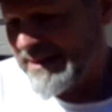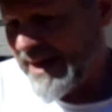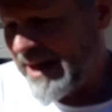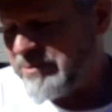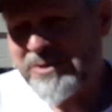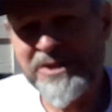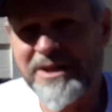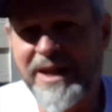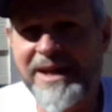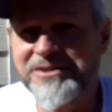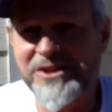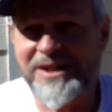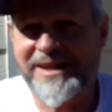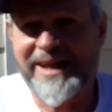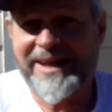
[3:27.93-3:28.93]
I was,
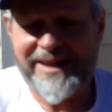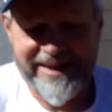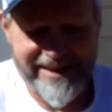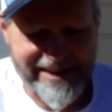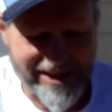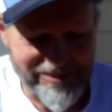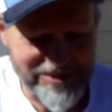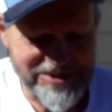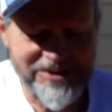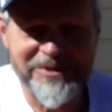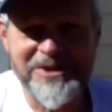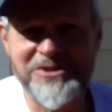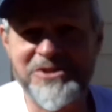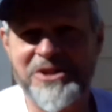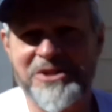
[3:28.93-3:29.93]
as a kid, I was
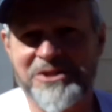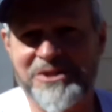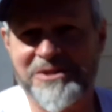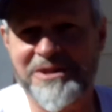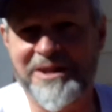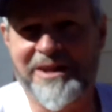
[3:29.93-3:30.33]
always just